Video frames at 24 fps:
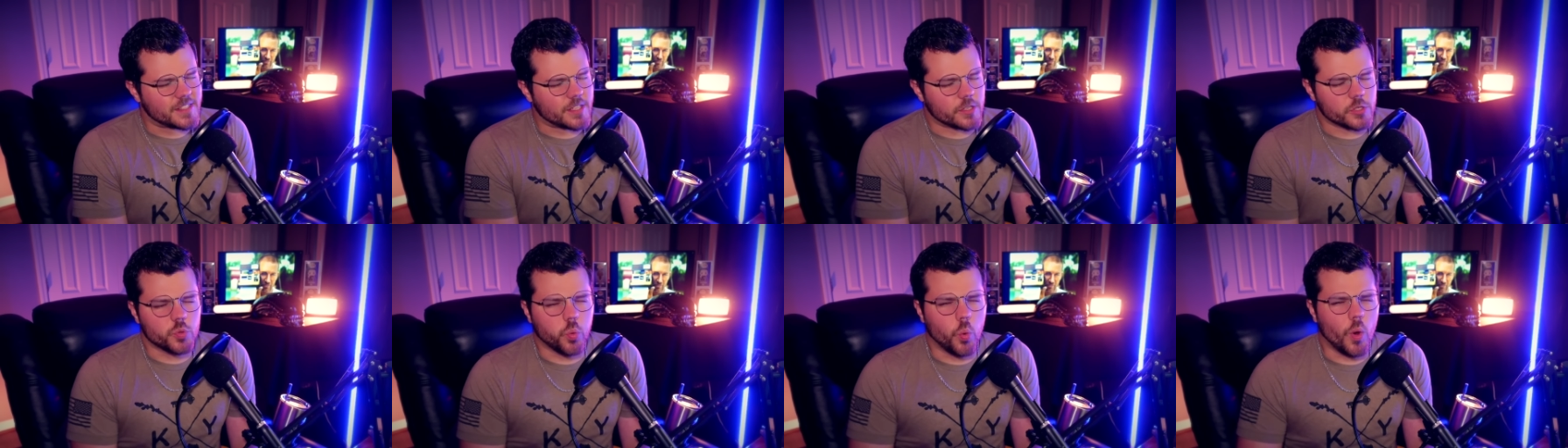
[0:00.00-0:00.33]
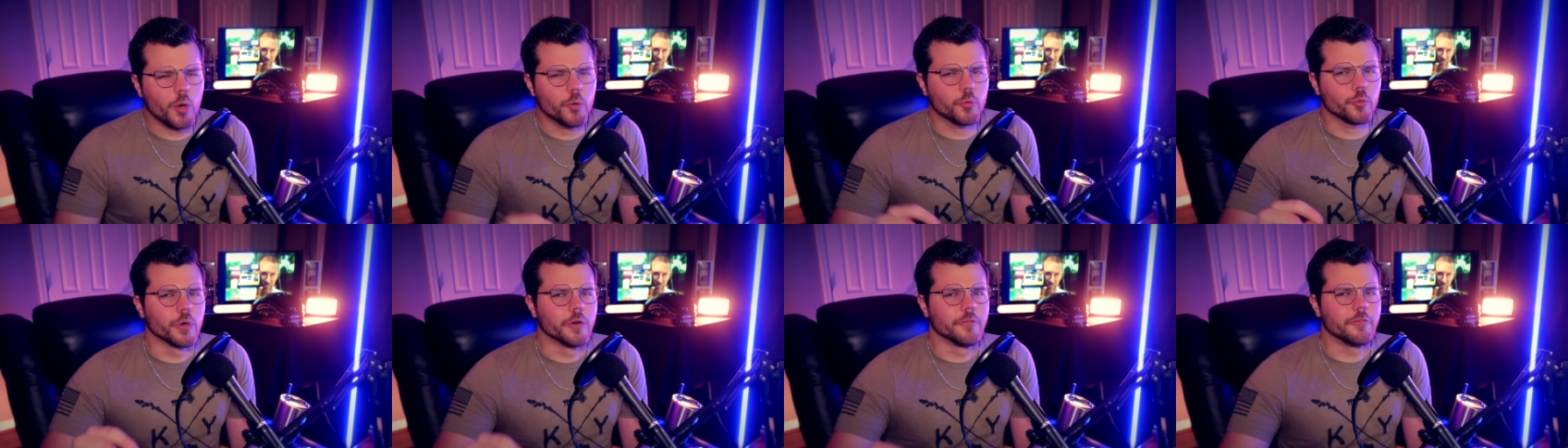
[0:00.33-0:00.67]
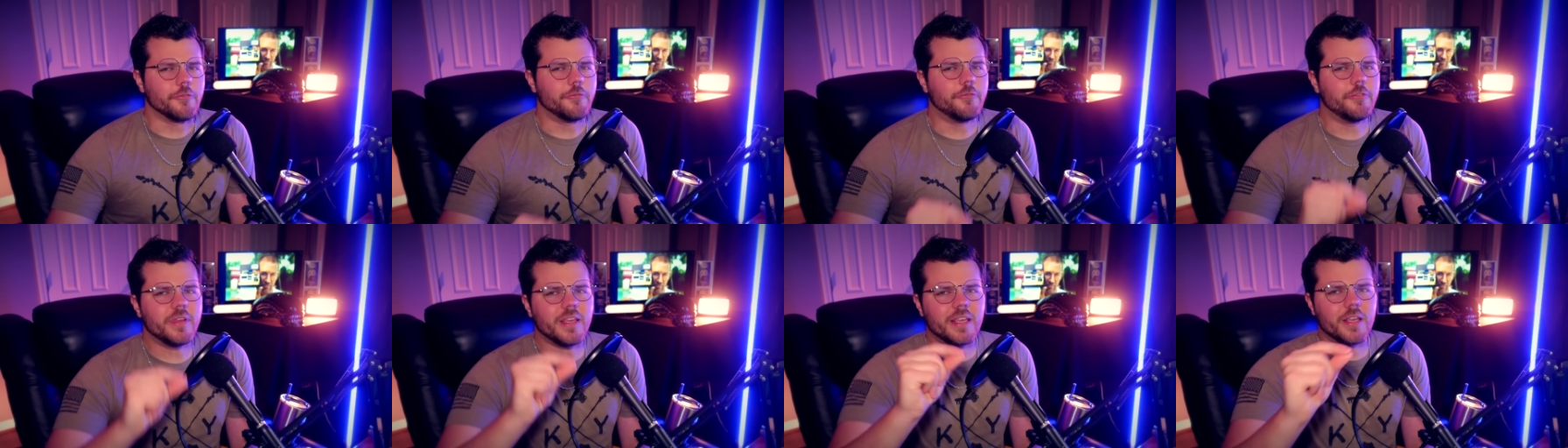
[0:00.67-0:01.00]
There's one
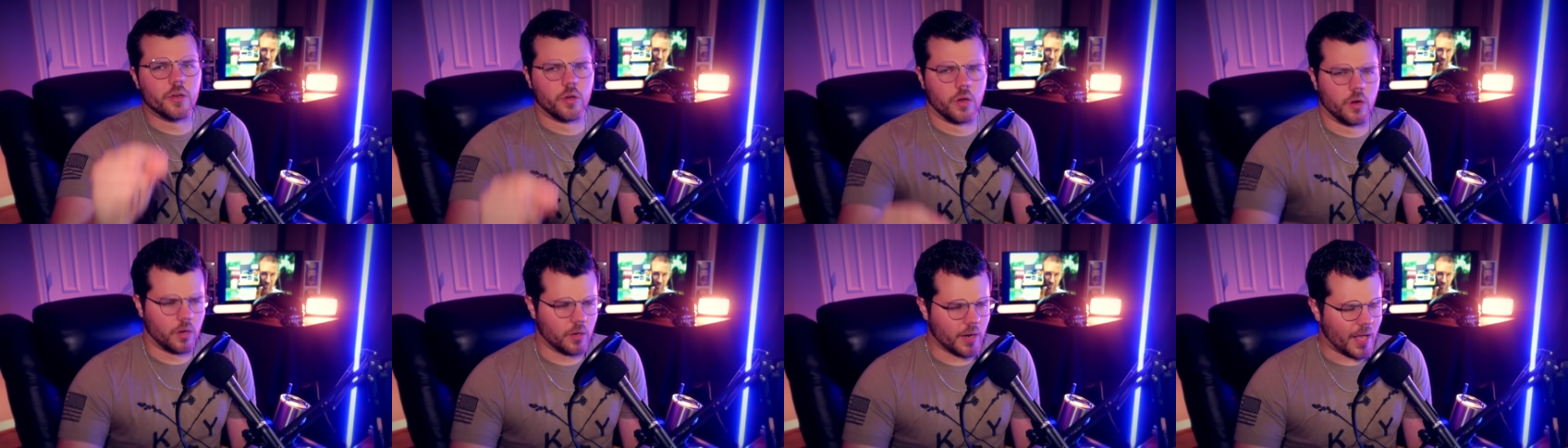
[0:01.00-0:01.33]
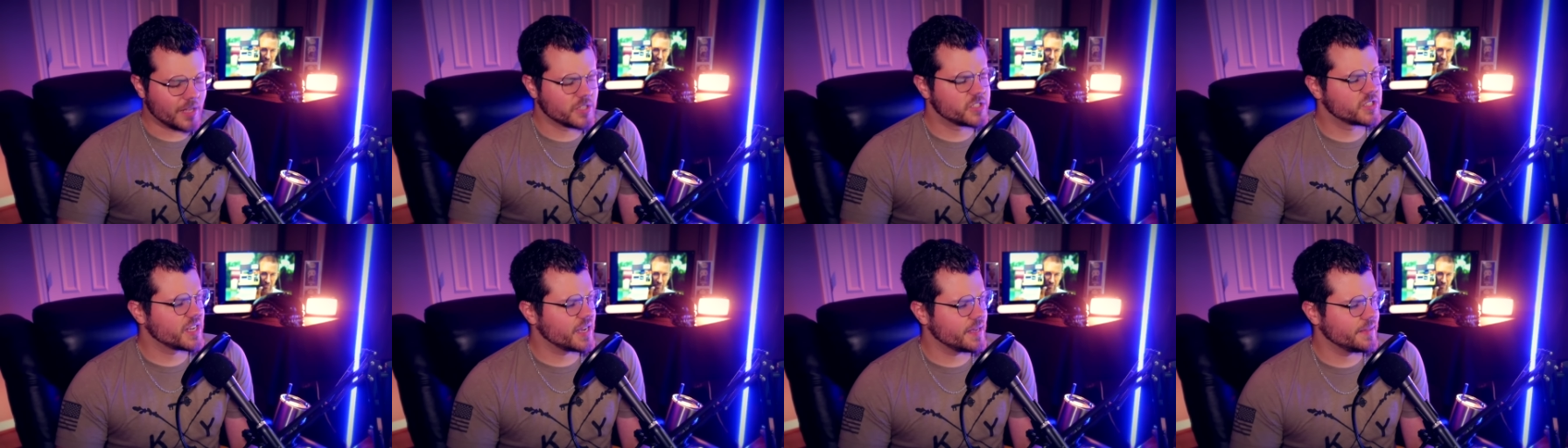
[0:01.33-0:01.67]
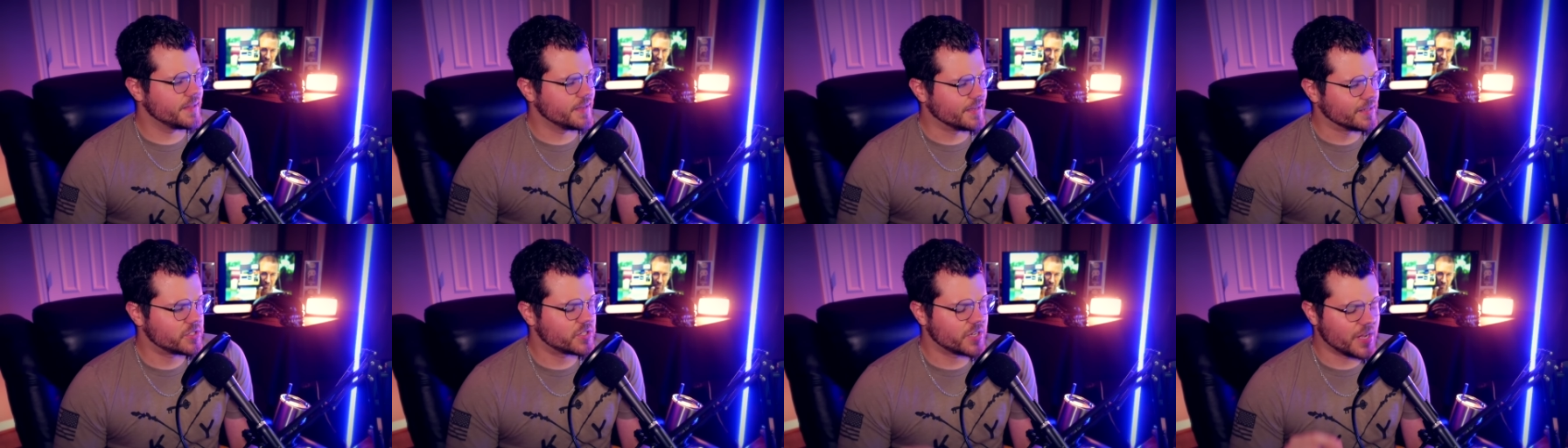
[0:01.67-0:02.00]
reveal, I'll say
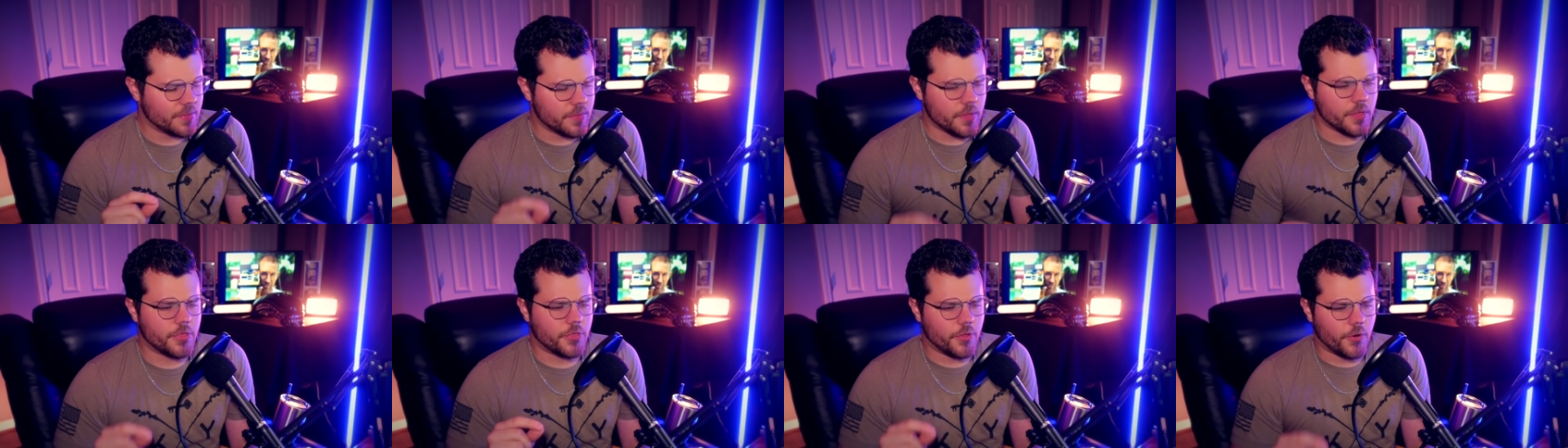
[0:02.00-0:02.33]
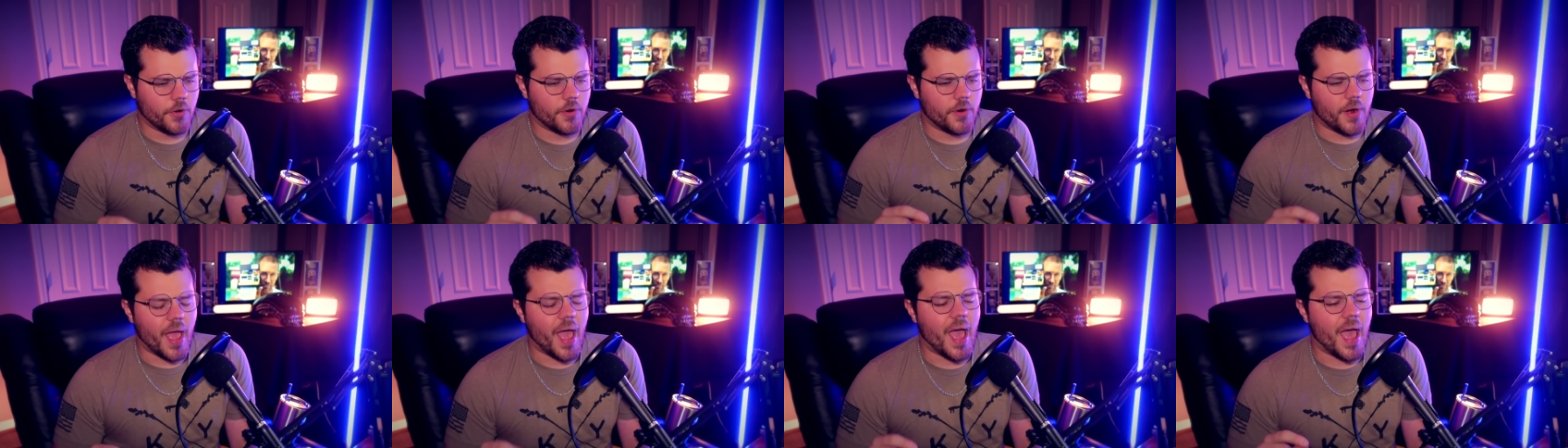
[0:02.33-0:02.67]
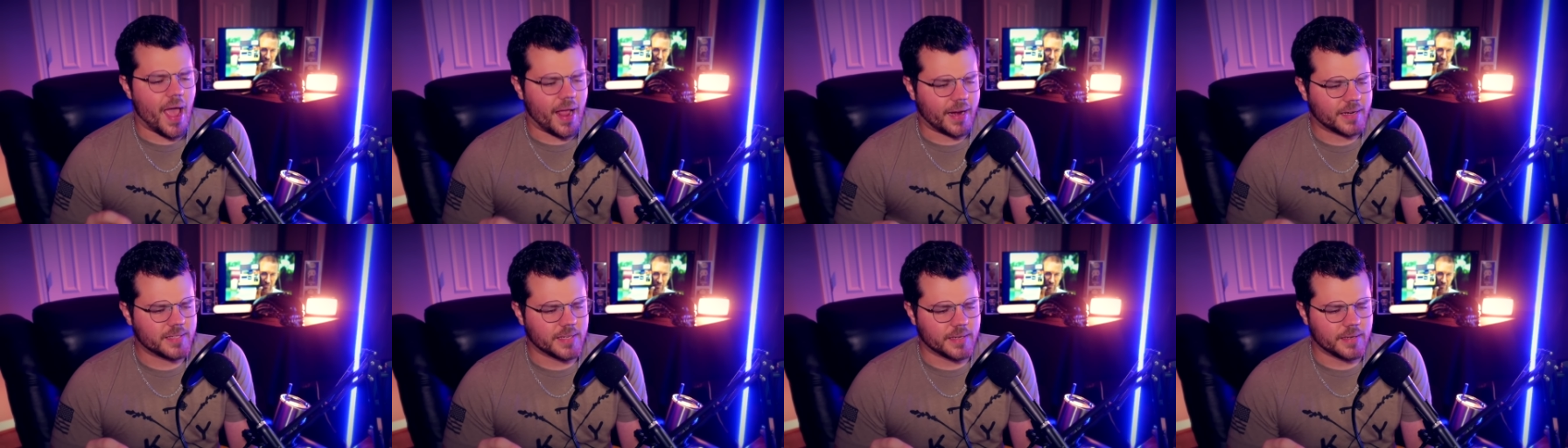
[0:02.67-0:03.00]
this, in the third act,